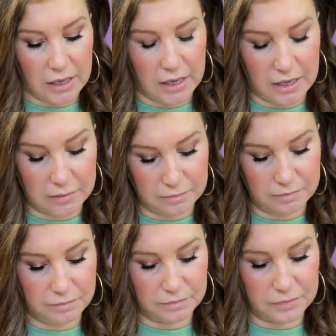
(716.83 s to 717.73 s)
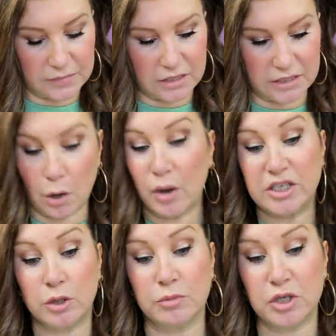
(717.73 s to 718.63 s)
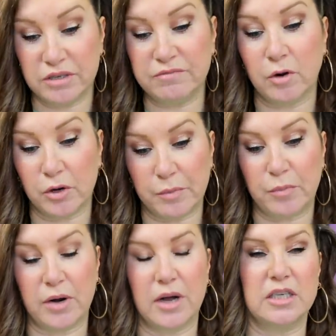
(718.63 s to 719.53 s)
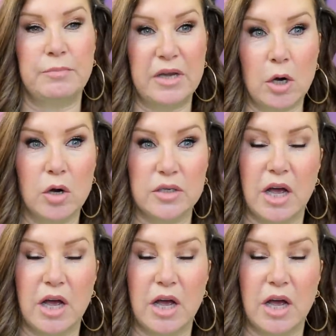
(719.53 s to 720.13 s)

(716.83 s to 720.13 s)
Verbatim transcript: Um, so I stopped using volume products because